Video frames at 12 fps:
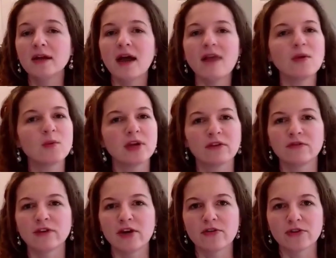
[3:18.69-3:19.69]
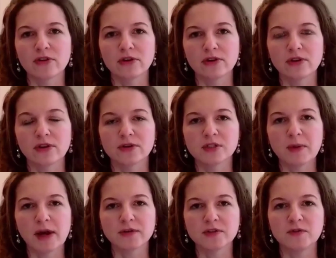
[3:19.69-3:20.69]
and then we can file for their, their
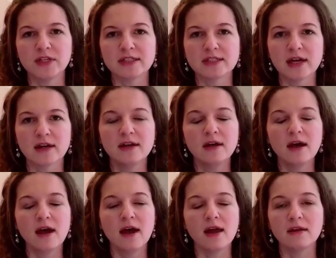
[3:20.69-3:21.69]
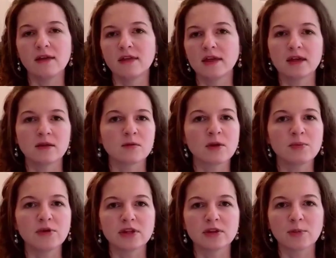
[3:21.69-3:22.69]
spouse visa and, and they can
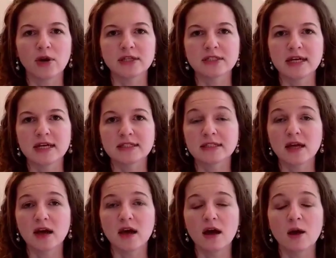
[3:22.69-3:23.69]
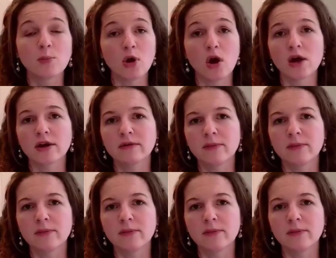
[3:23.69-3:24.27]
complete the process abroad.